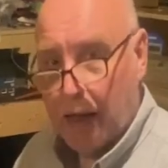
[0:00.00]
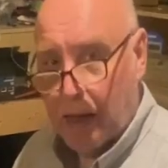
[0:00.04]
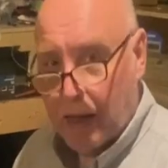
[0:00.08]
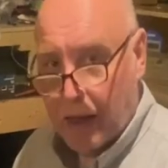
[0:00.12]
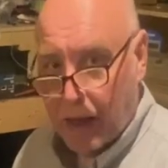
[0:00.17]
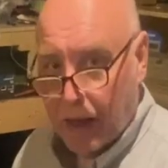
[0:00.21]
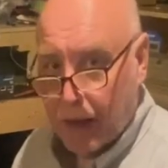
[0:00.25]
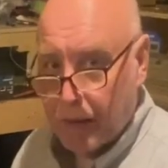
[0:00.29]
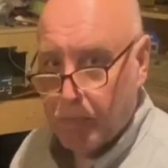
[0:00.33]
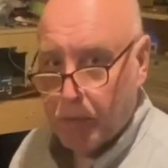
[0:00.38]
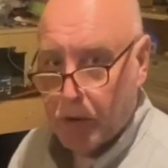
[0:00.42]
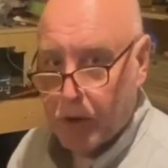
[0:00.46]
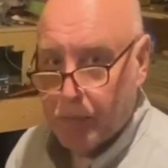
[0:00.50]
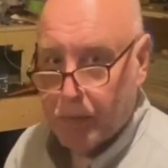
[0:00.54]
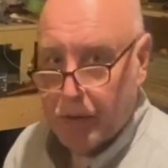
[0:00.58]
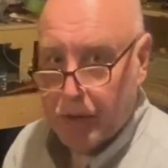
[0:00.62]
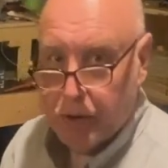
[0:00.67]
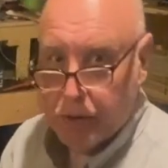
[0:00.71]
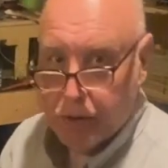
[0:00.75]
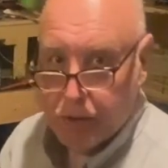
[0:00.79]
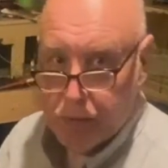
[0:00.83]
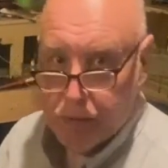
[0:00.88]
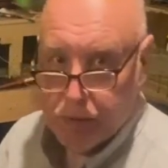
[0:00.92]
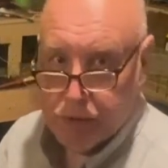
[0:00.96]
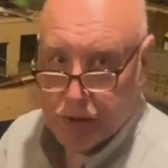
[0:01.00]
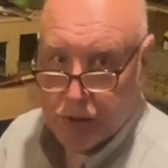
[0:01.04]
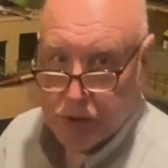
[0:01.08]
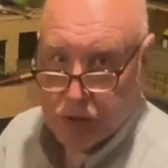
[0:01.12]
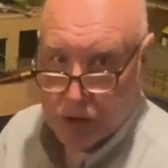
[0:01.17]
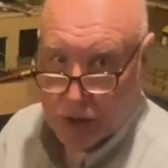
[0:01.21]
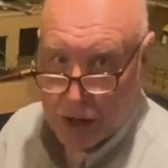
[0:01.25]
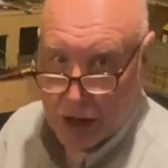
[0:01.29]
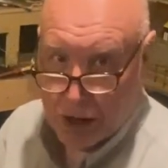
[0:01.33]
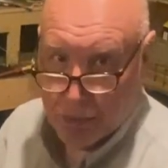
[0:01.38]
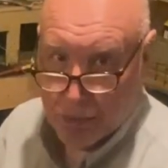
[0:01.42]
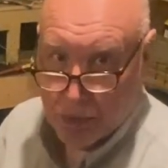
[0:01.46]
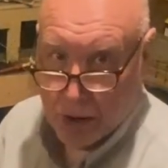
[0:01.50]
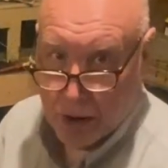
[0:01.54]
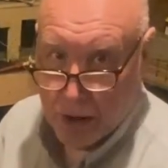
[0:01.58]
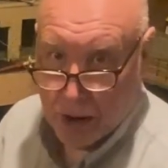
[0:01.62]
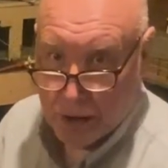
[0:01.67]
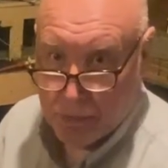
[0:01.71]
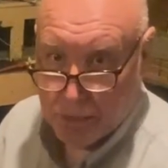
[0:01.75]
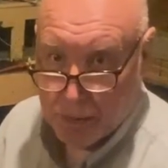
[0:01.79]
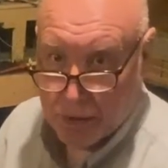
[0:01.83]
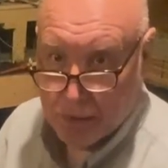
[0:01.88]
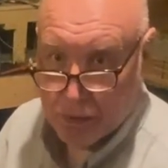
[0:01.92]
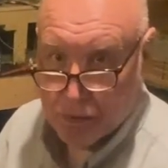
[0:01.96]
I'm going to be using
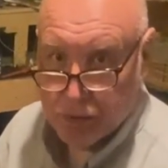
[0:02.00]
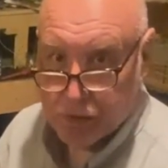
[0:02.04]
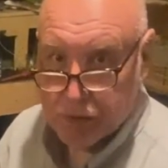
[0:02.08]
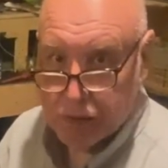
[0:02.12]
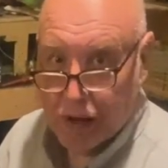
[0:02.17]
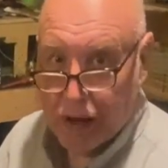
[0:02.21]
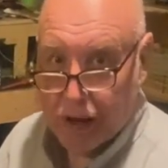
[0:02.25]
JMRI because